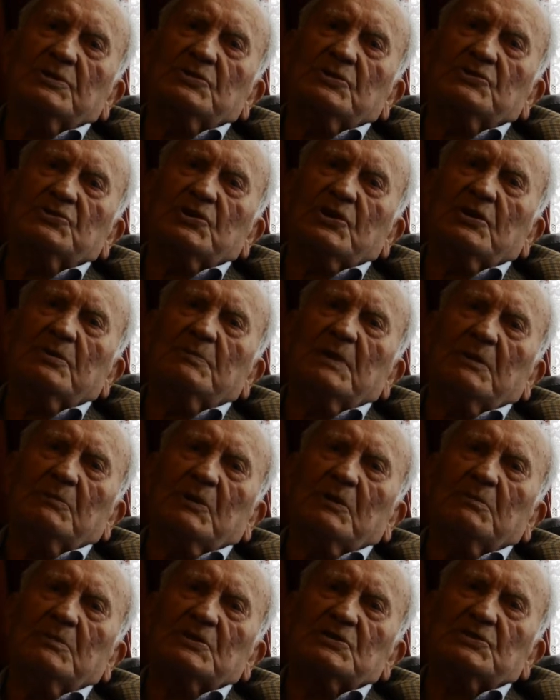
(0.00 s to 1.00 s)
don't you come in
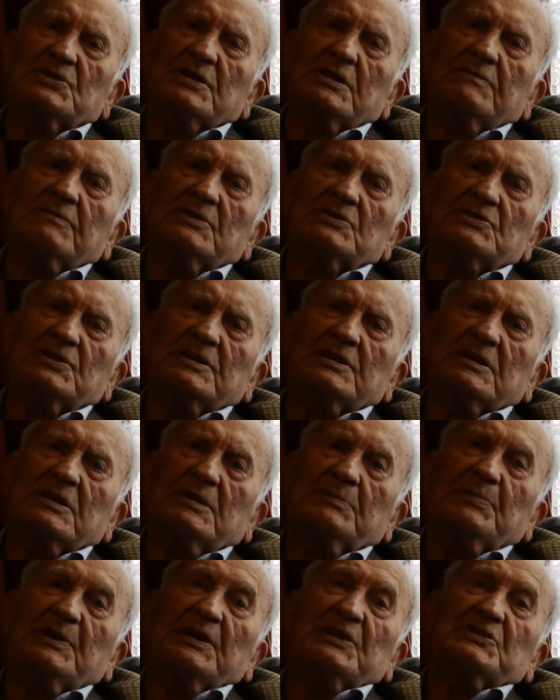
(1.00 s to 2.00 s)
with me, Steve? He said, I
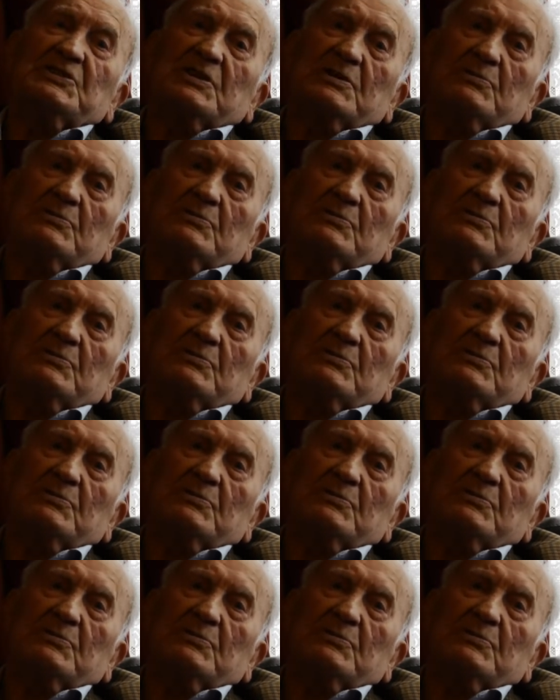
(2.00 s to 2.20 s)
got plenty